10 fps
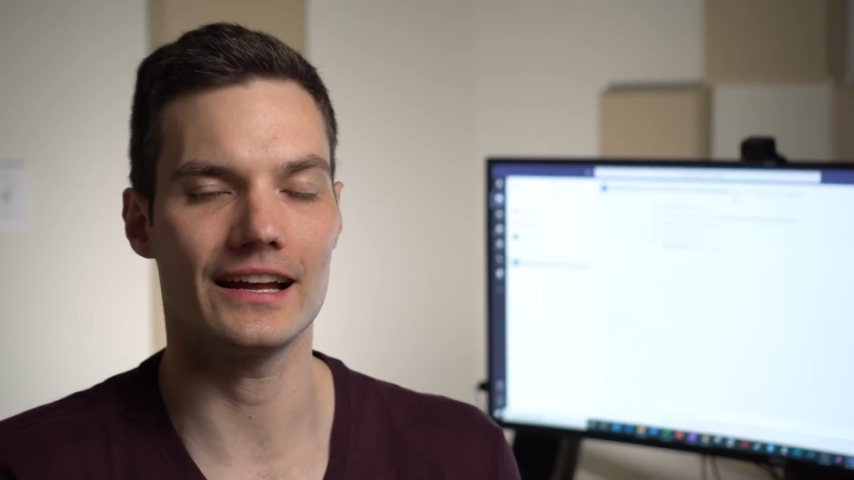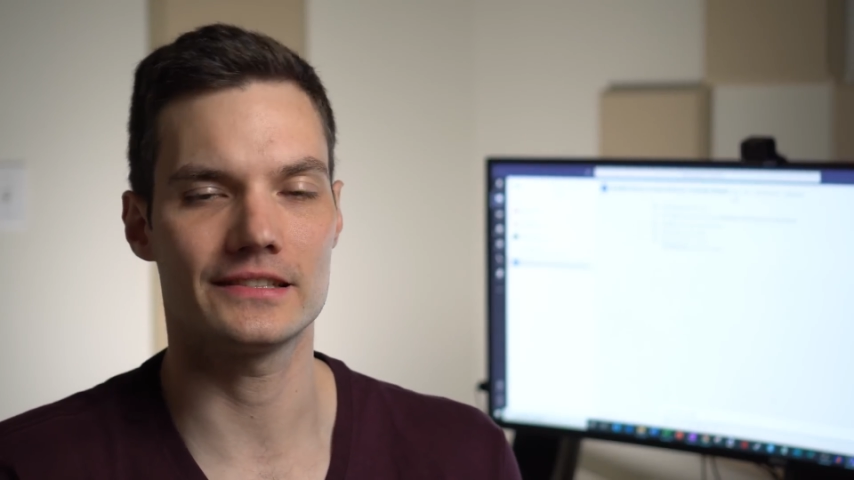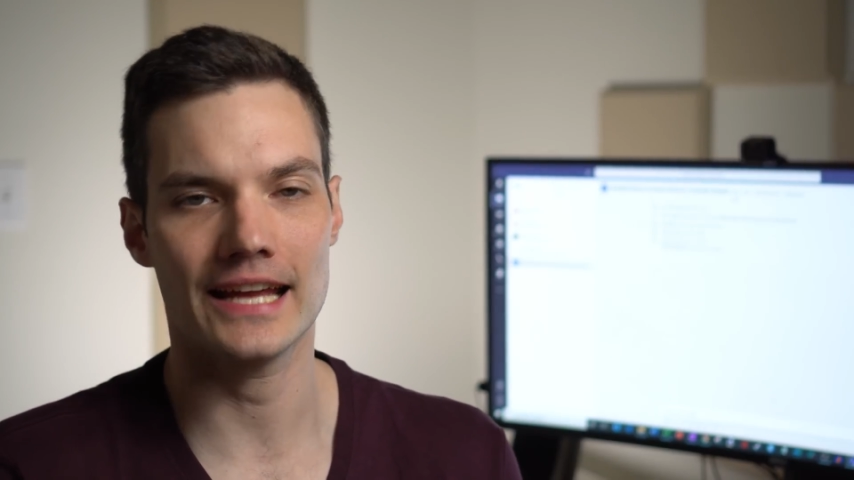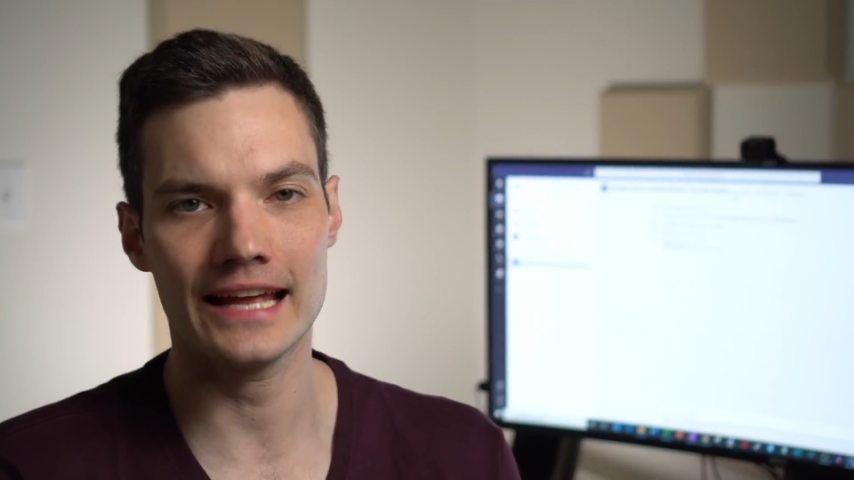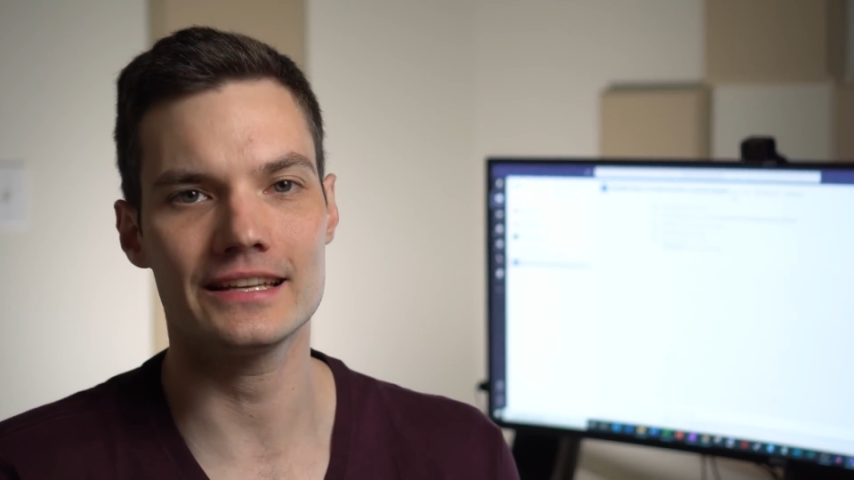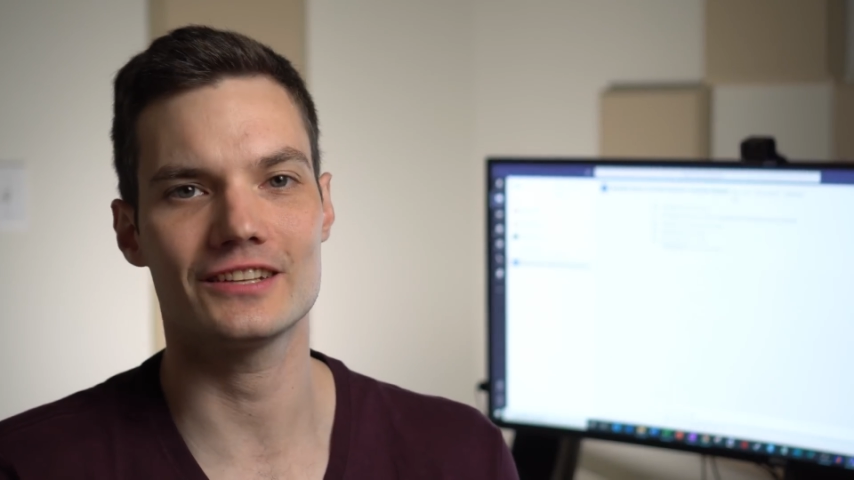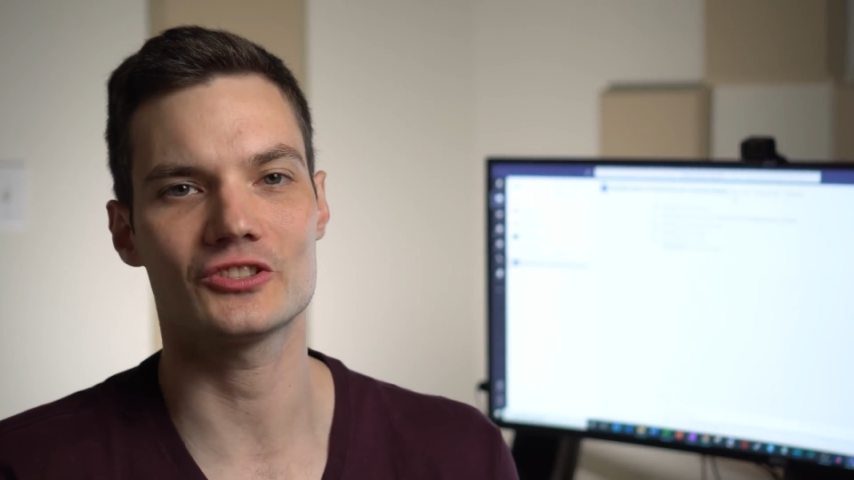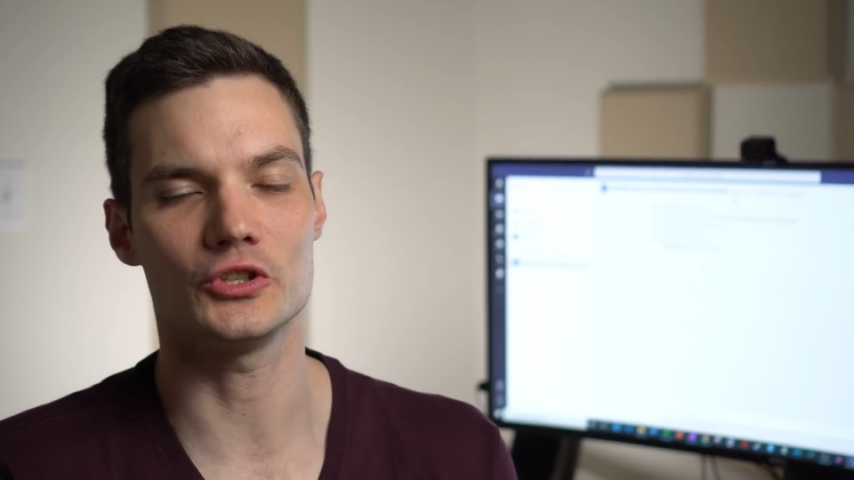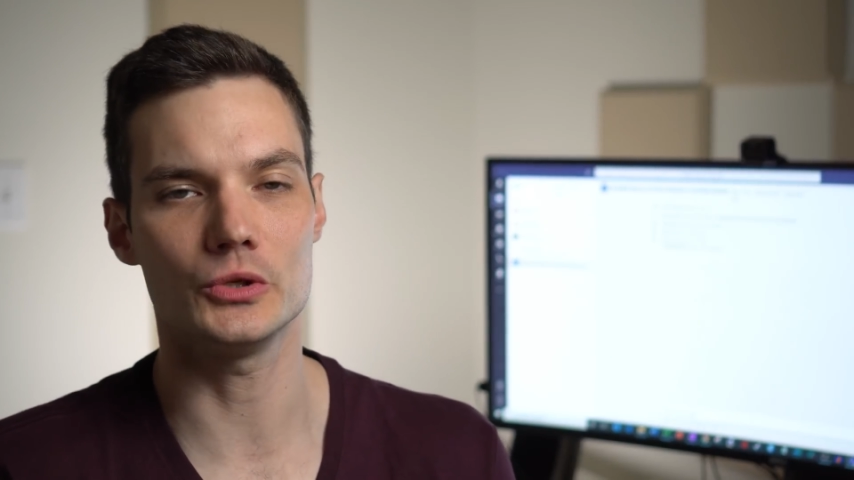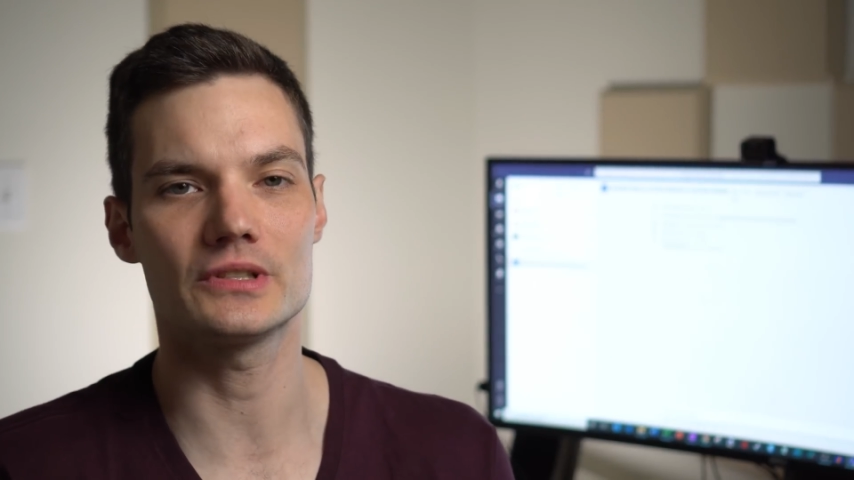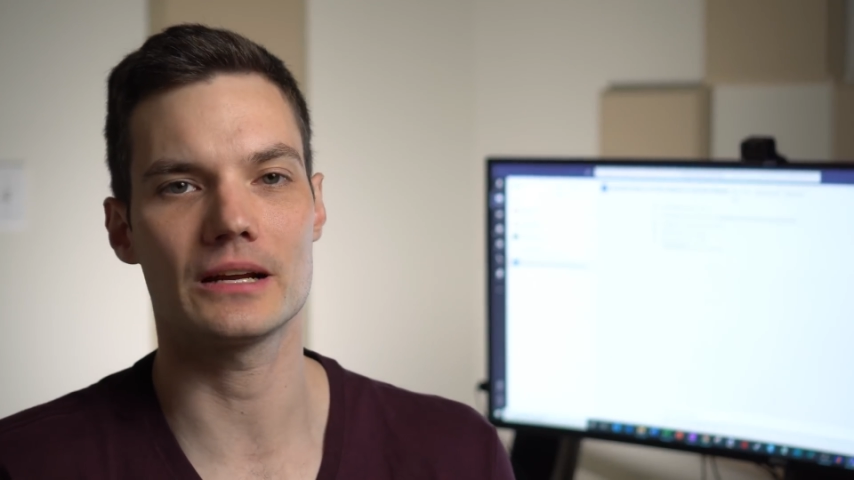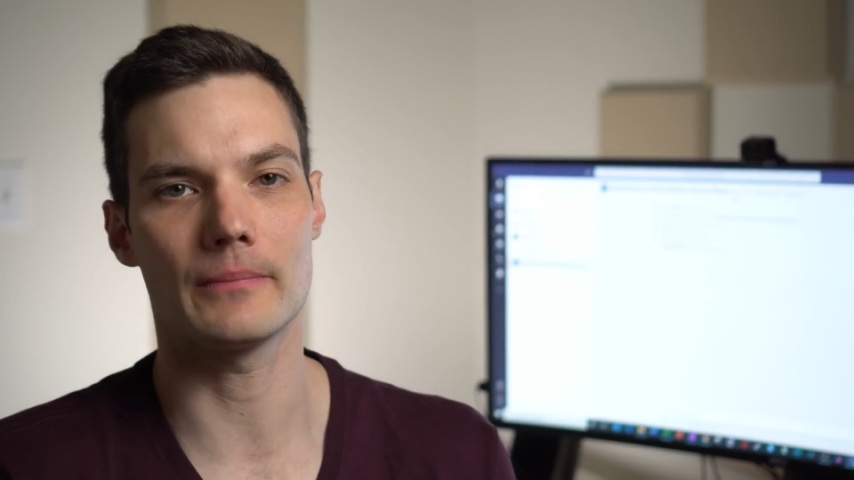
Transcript: attendance using